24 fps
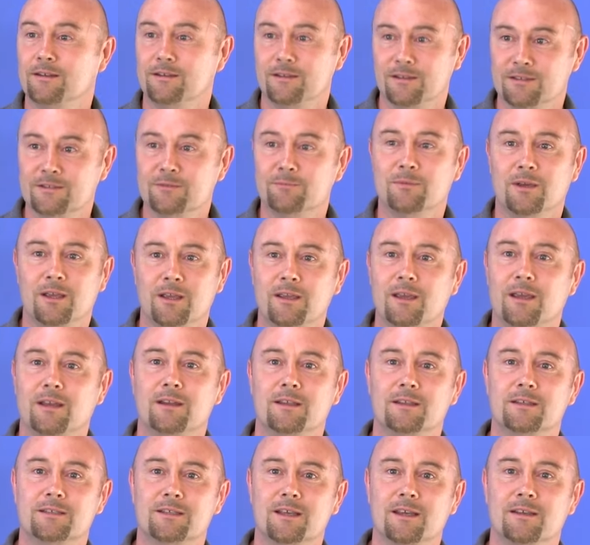It doesn't make
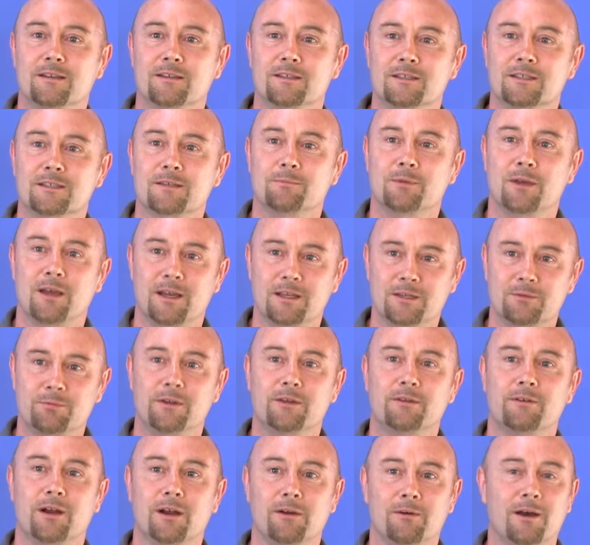any sense. But as
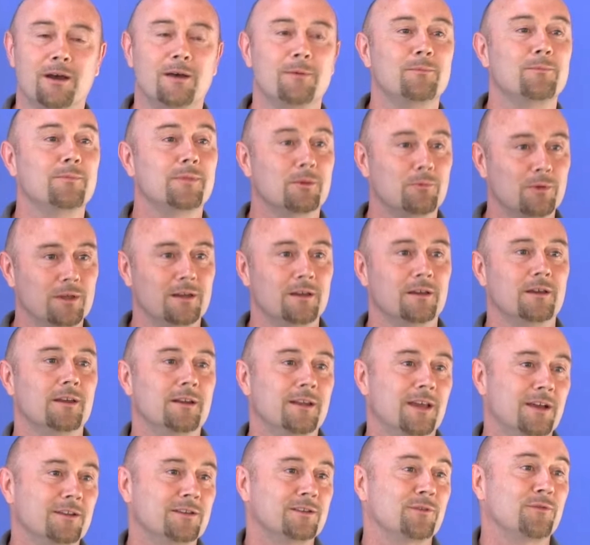we grow up, we learn
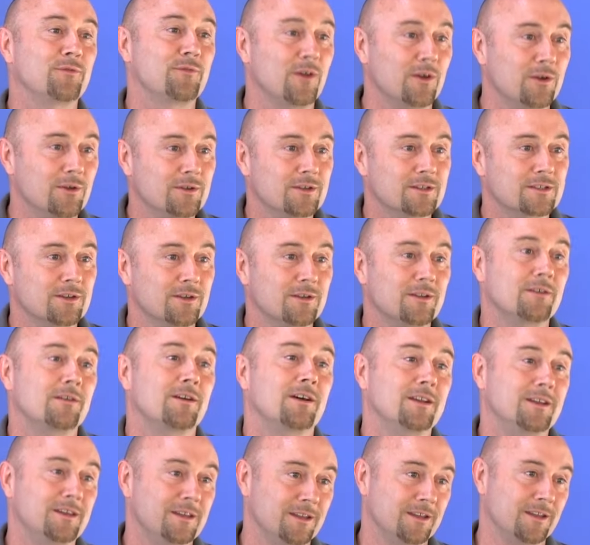how to focus on our
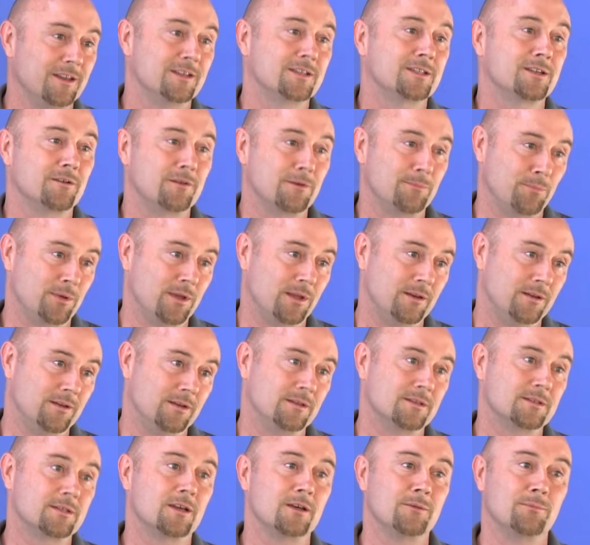ideas, our
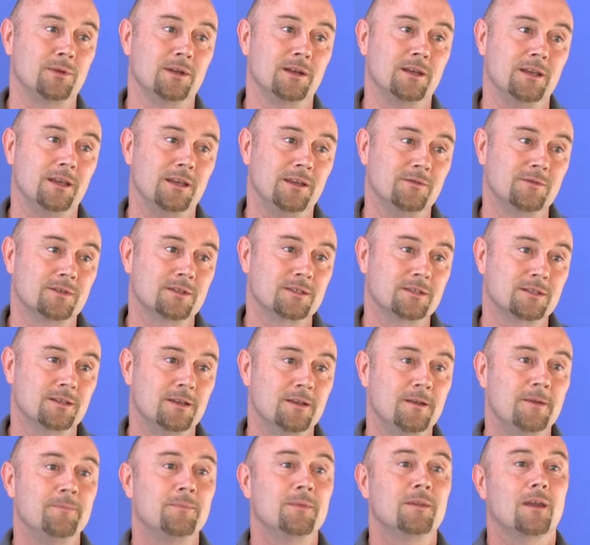opinions, our beliefs,
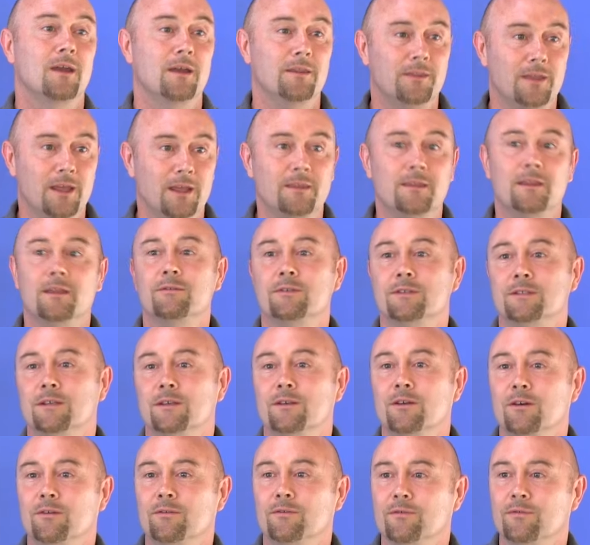and then there is the
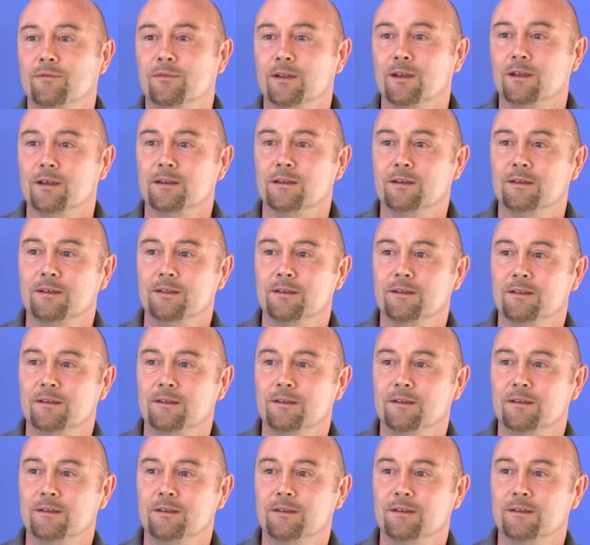conflict.